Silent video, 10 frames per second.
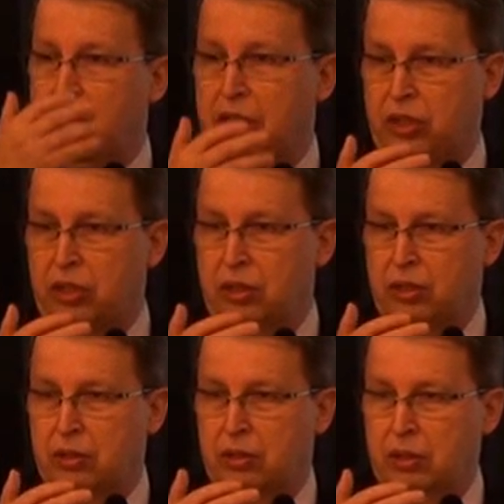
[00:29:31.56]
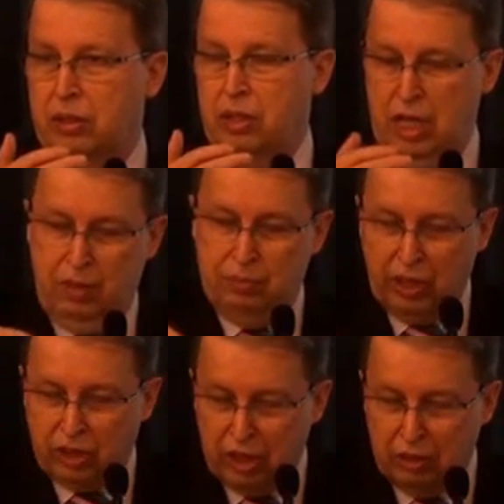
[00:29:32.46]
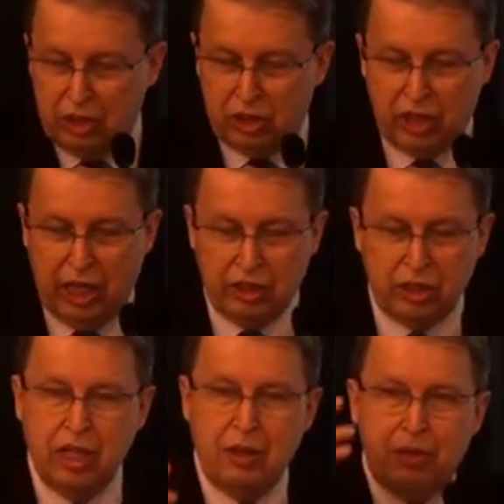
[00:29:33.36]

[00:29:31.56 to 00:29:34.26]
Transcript: us. But here it says,